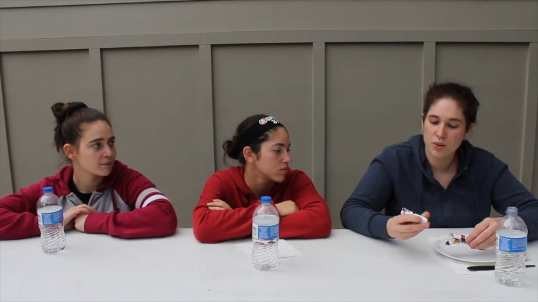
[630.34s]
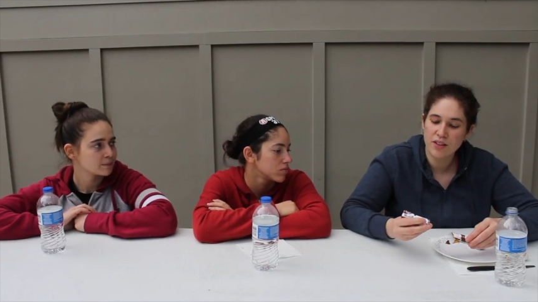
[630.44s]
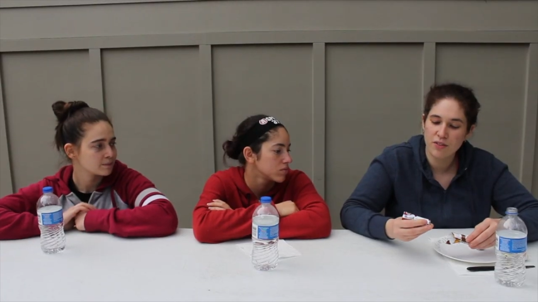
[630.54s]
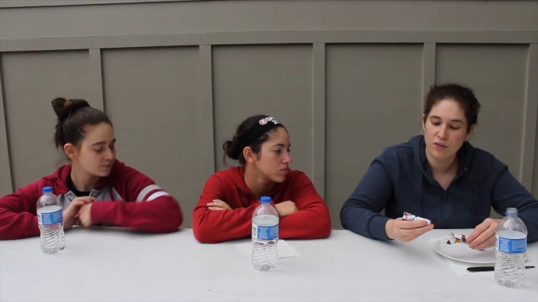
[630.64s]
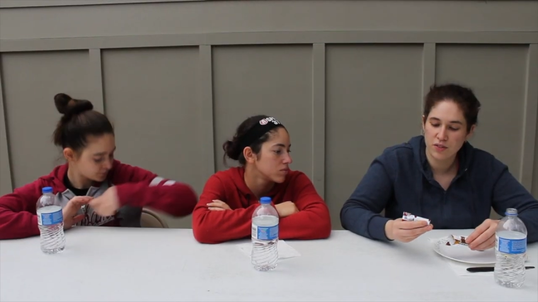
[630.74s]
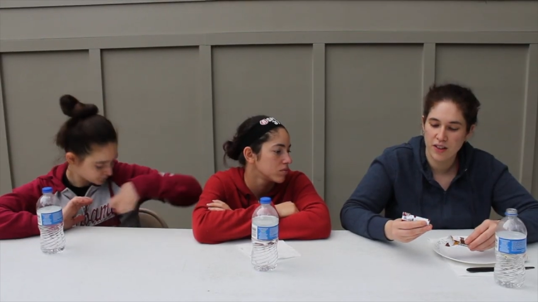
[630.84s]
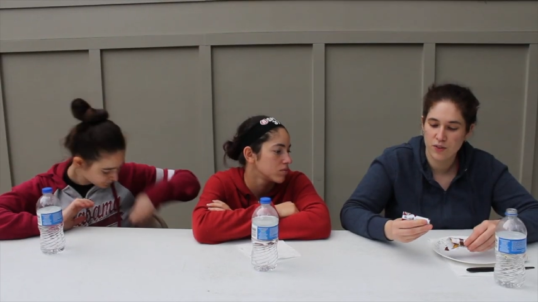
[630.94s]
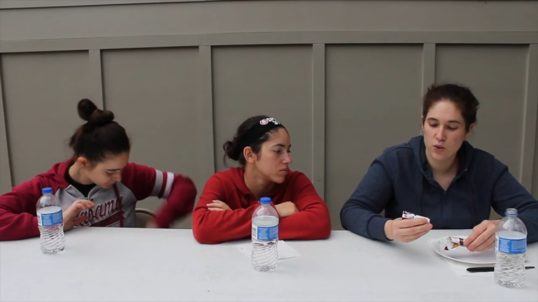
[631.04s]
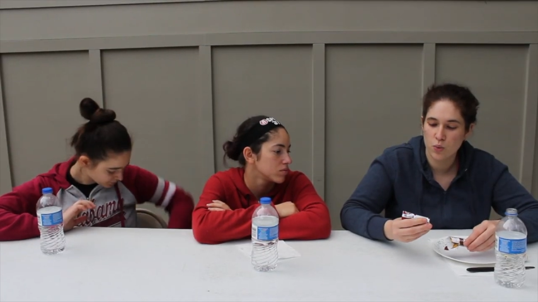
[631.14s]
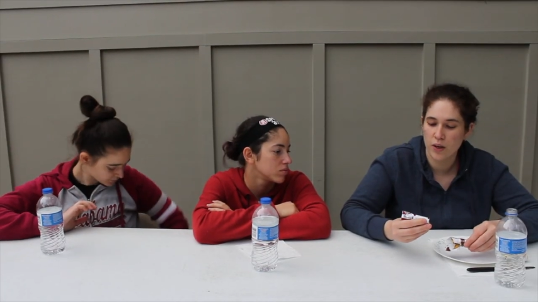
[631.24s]
Speaker 1: three different
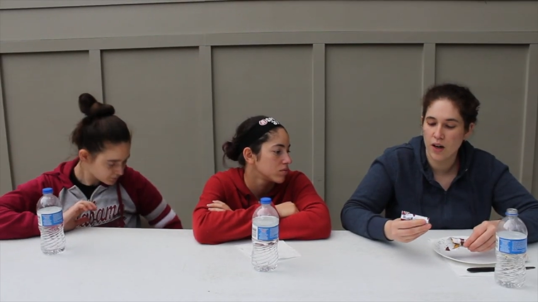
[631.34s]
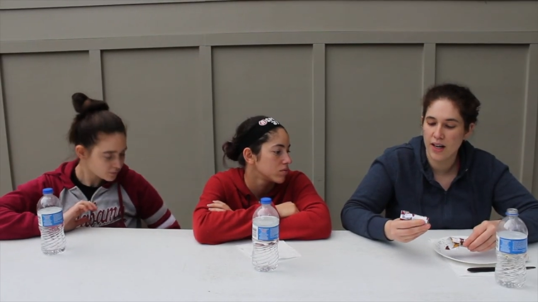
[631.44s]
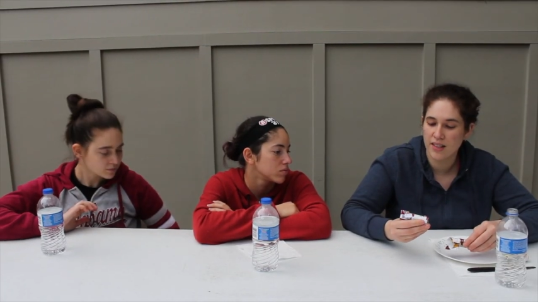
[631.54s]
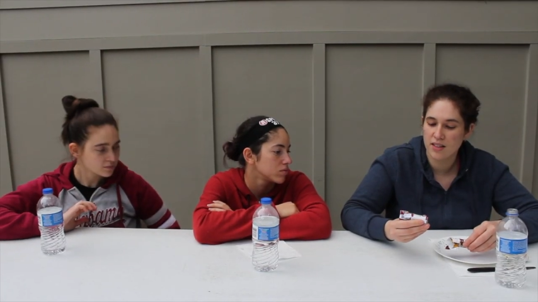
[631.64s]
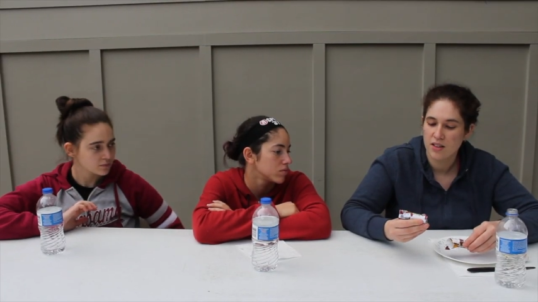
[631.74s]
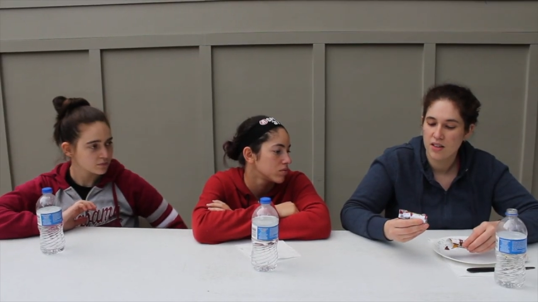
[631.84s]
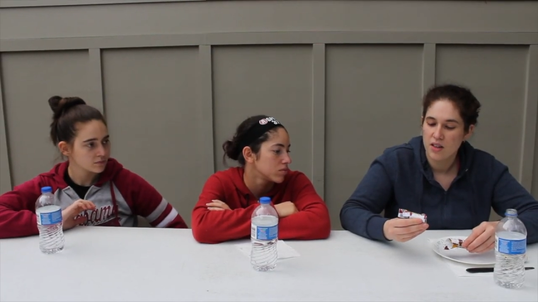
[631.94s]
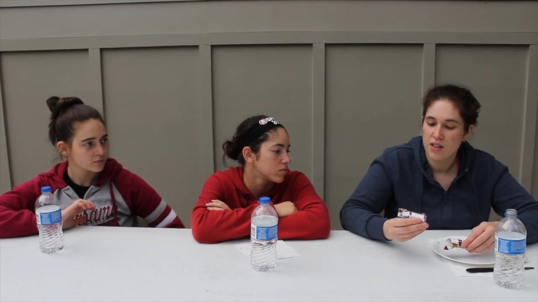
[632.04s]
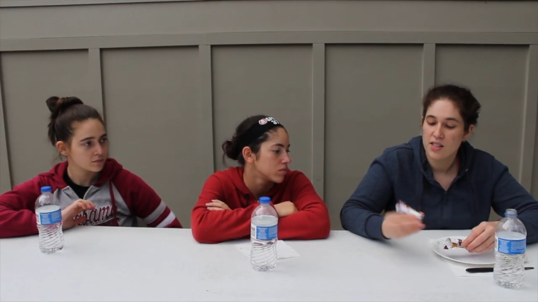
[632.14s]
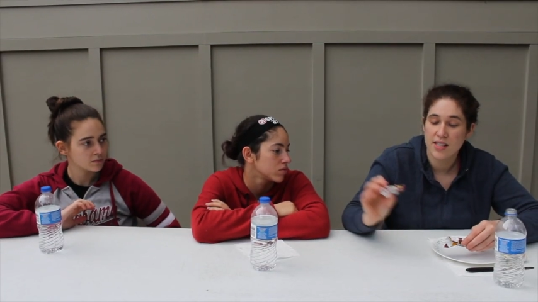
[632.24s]
flavors. We got
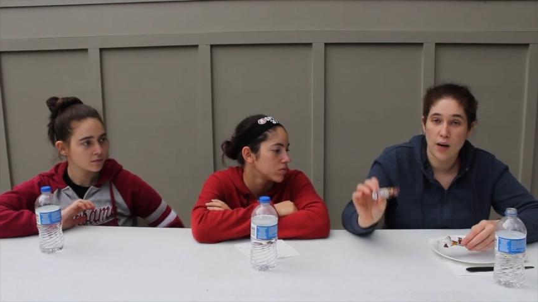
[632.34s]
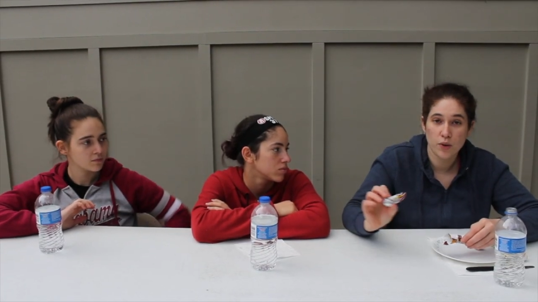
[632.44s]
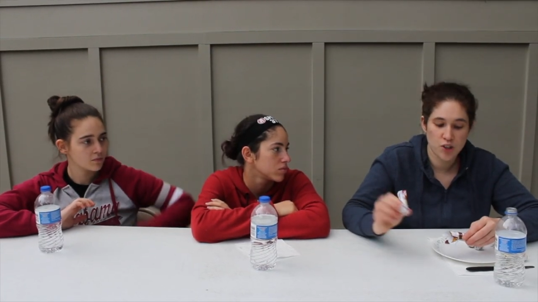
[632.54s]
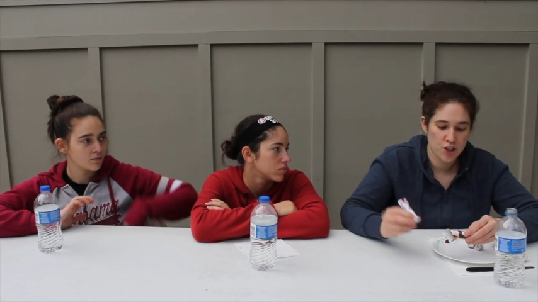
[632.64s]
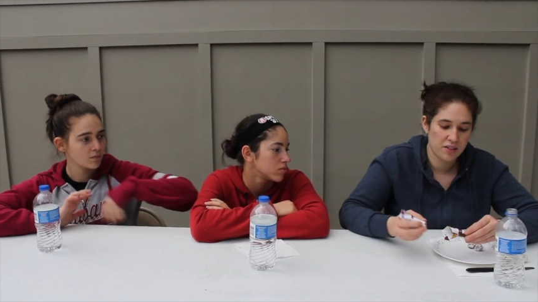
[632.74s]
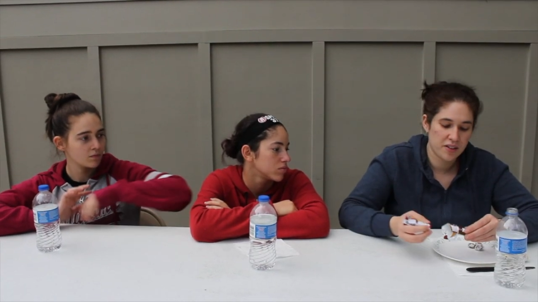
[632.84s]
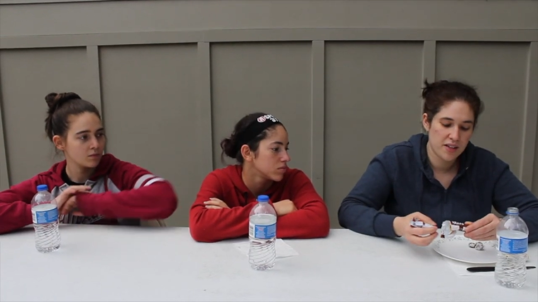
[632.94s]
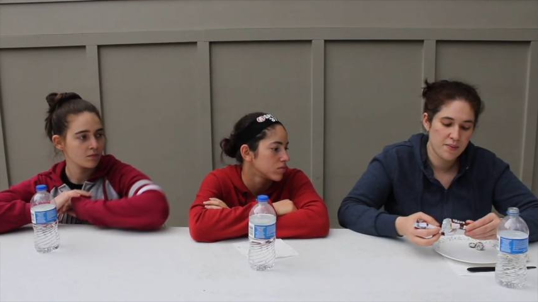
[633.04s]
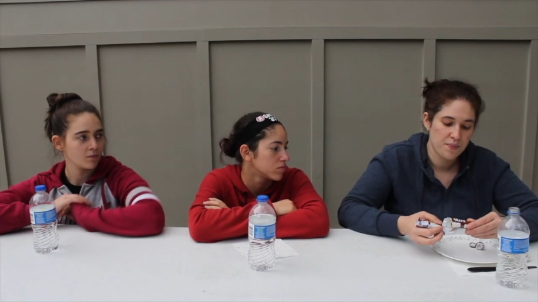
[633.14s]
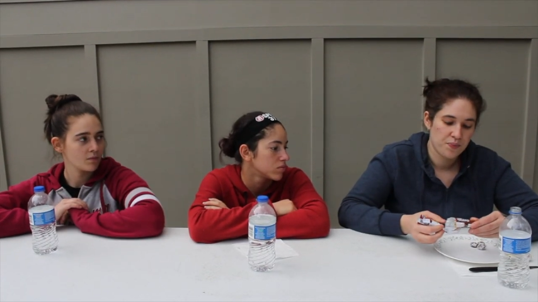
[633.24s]
sour cherry,
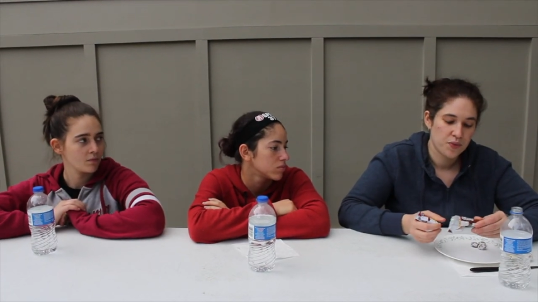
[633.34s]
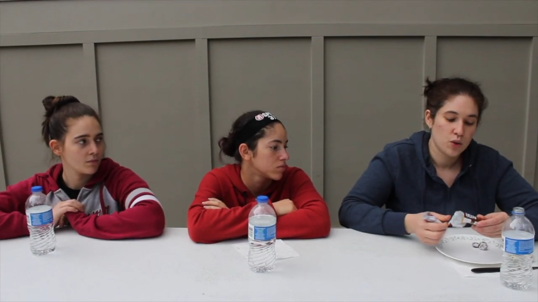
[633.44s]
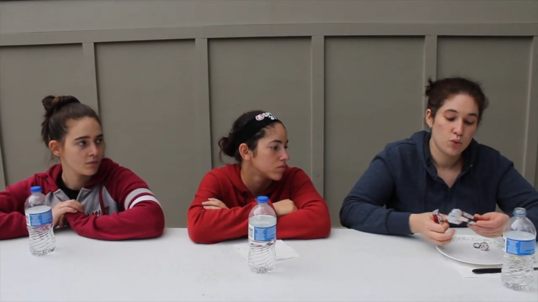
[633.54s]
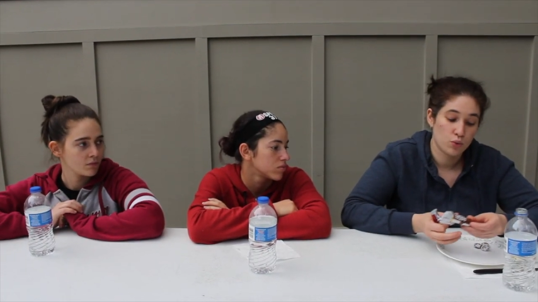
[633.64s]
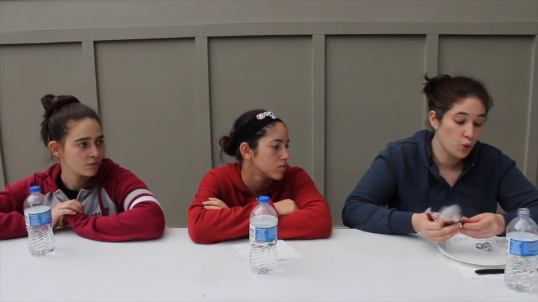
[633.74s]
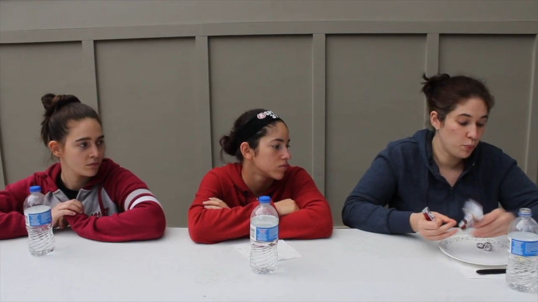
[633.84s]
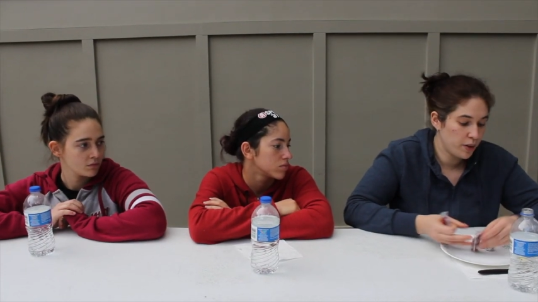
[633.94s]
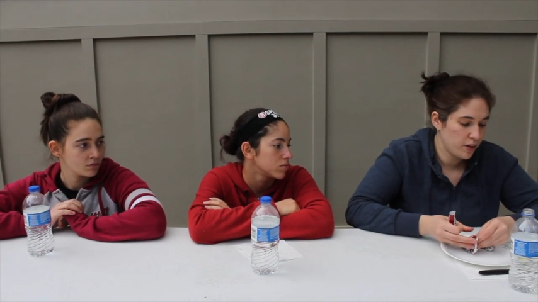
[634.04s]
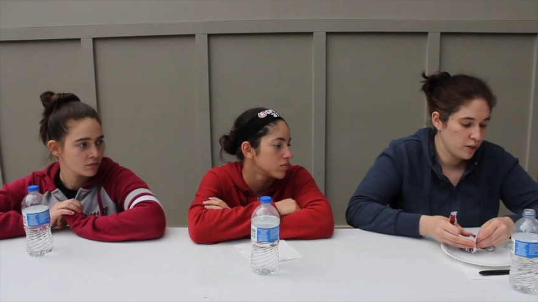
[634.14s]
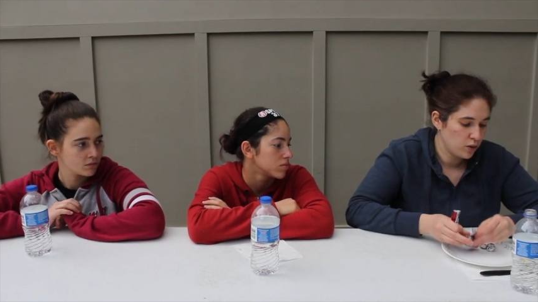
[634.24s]
root
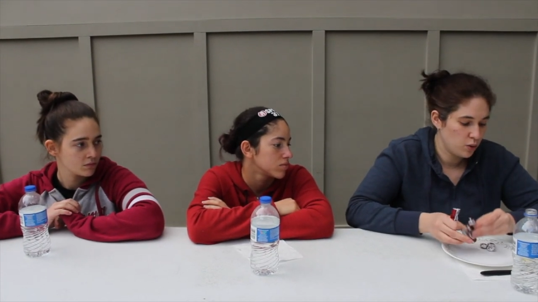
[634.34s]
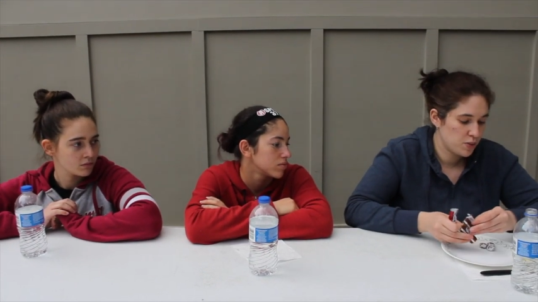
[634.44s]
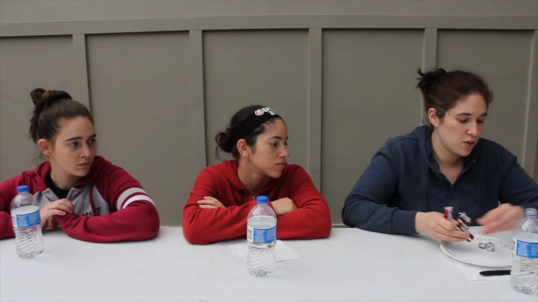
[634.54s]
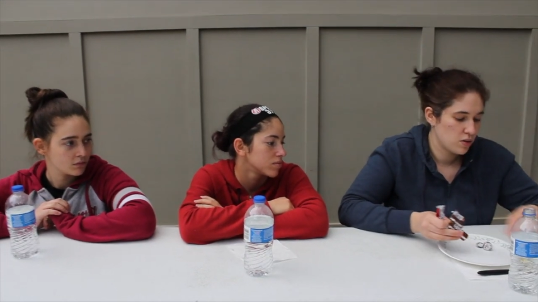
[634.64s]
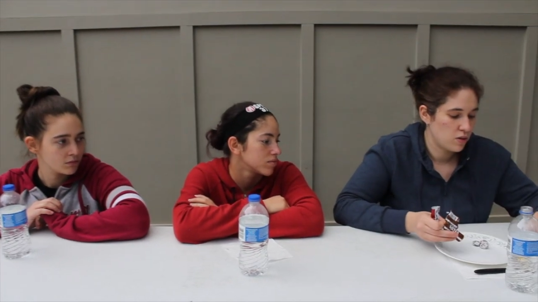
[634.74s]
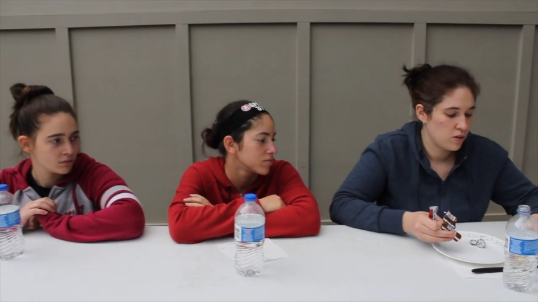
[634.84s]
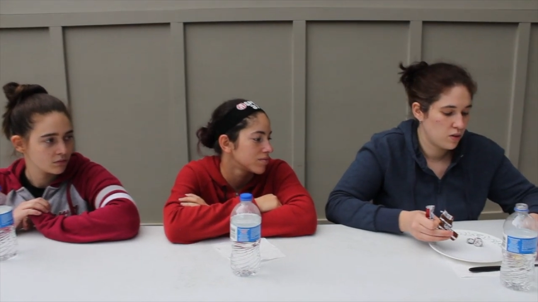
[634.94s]
beer, oops,